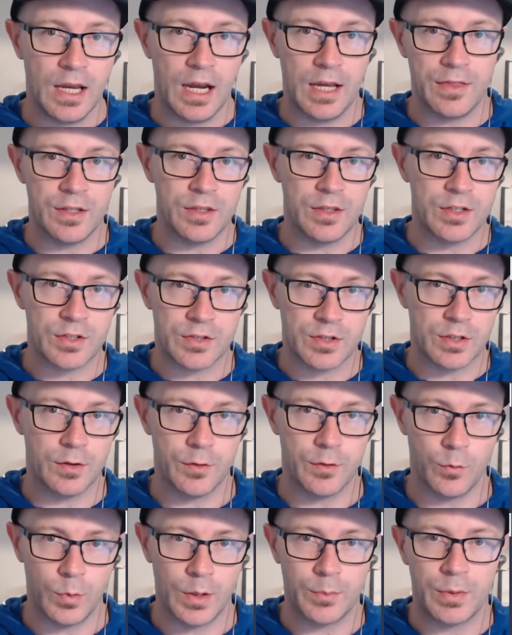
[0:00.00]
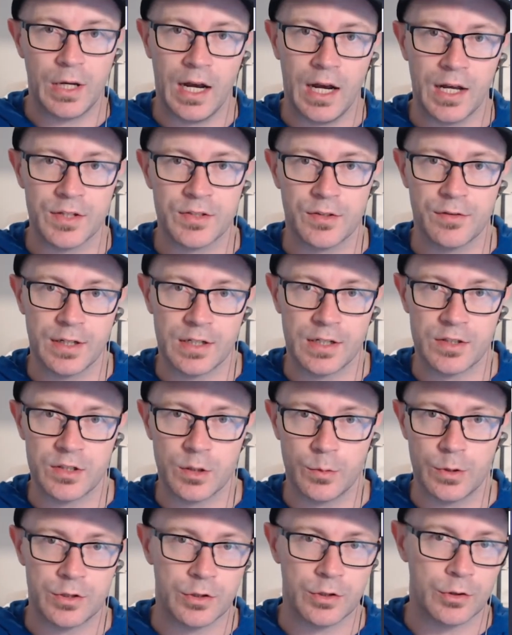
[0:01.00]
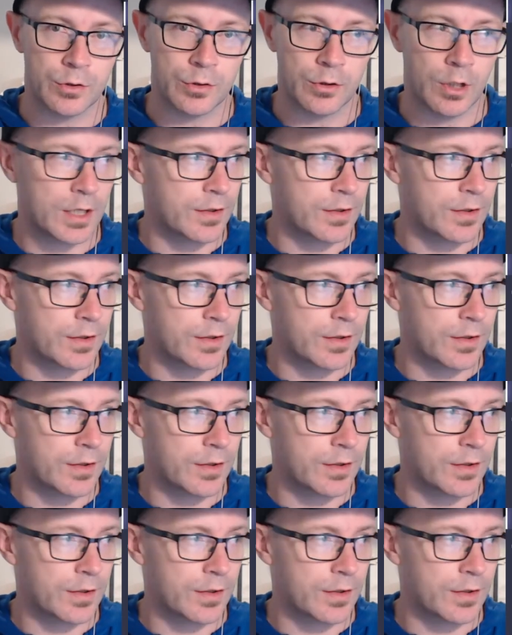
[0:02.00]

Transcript: And then there's the webcasts and things that we do,